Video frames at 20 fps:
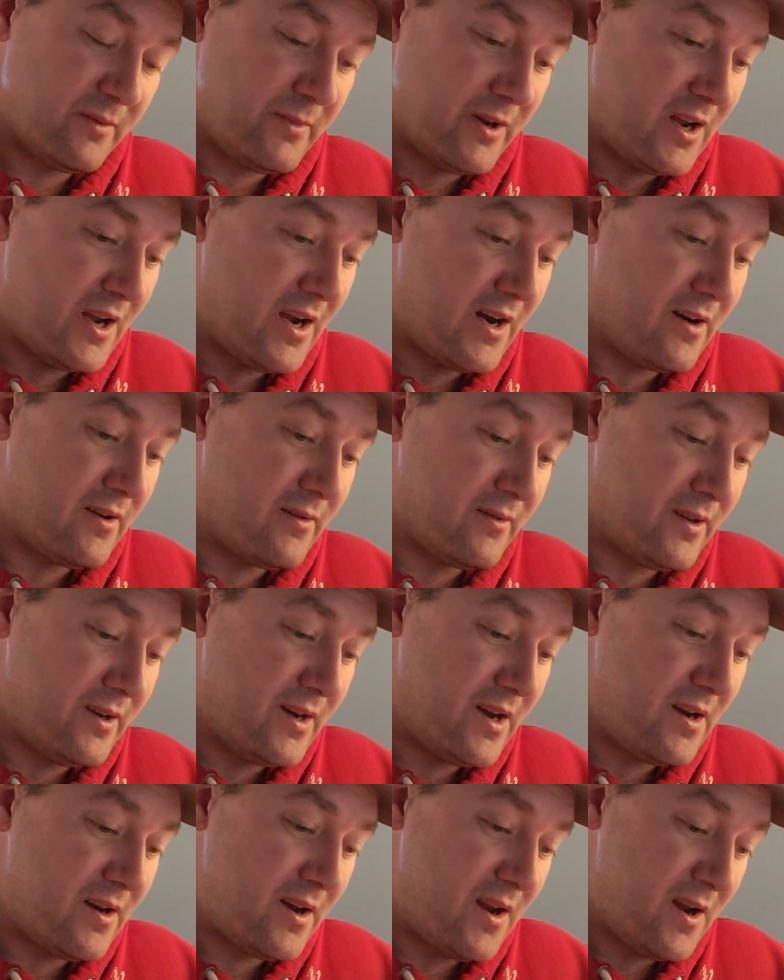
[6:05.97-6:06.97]
to be higher than
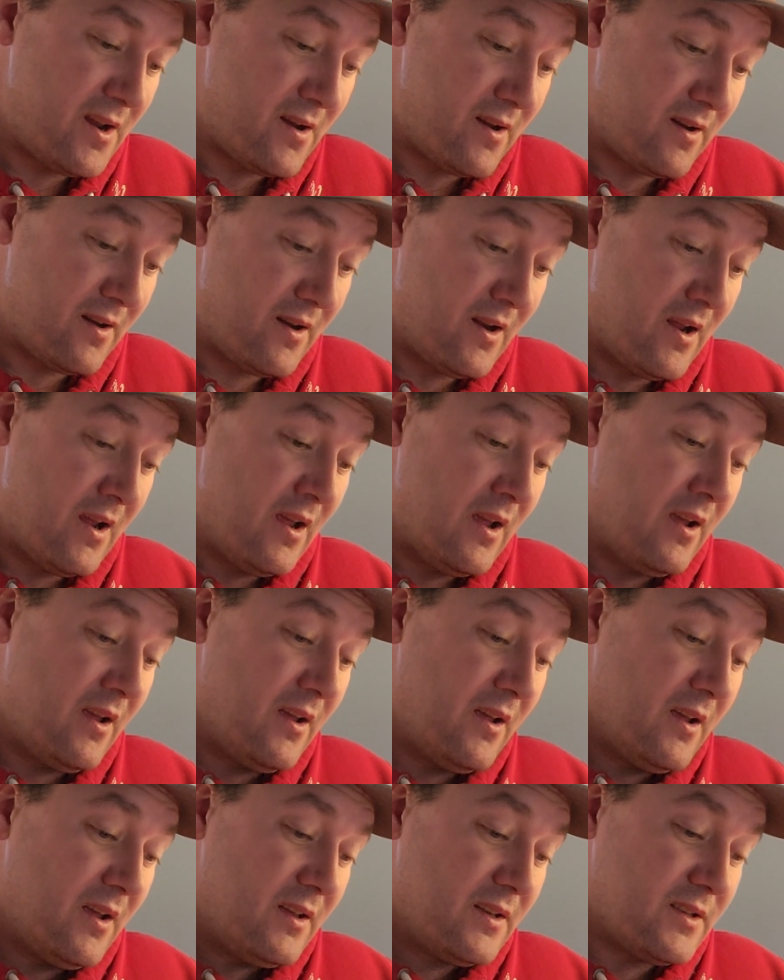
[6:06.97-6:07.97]
Indiana.
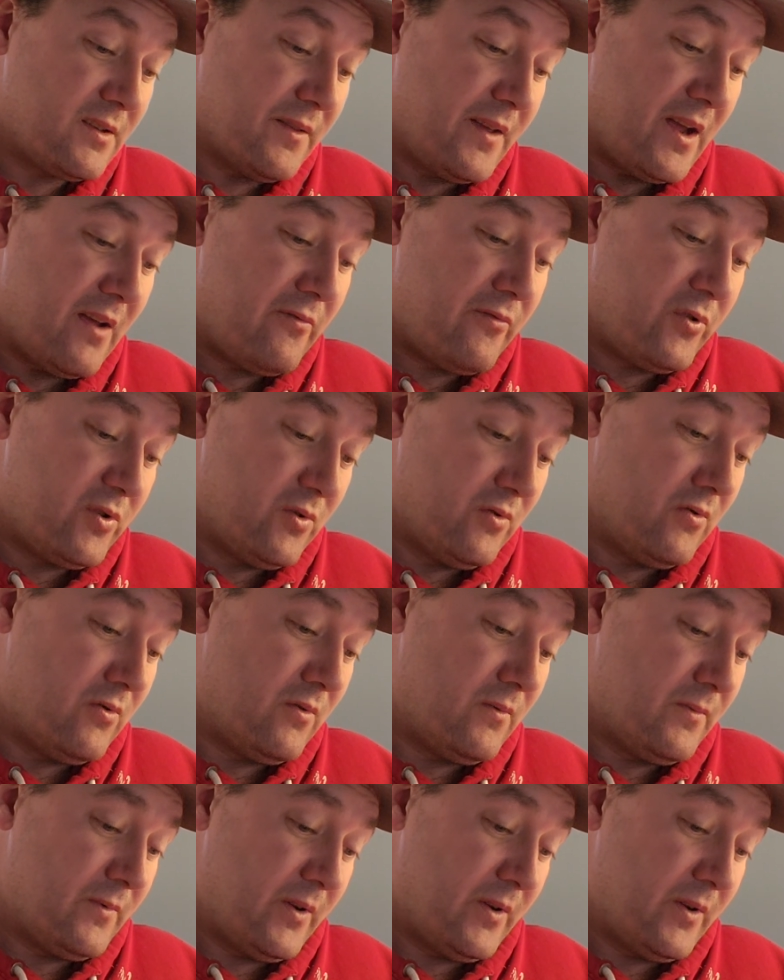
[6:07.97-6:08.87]
So that fuel,